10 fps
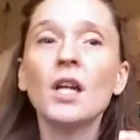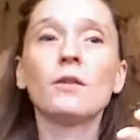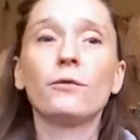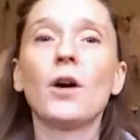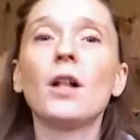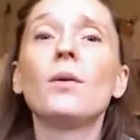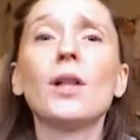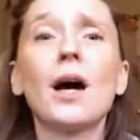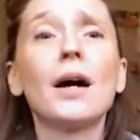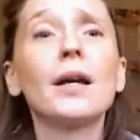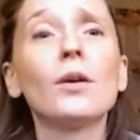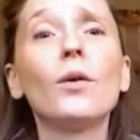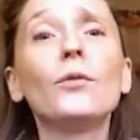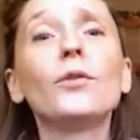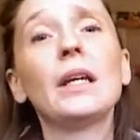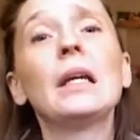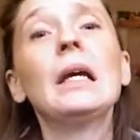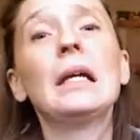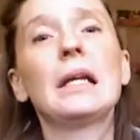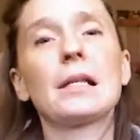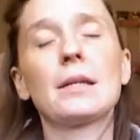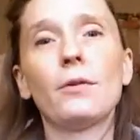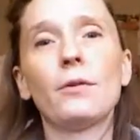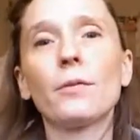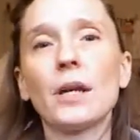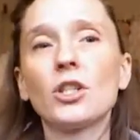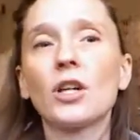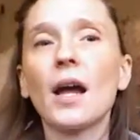to follow along and hopefully get some information.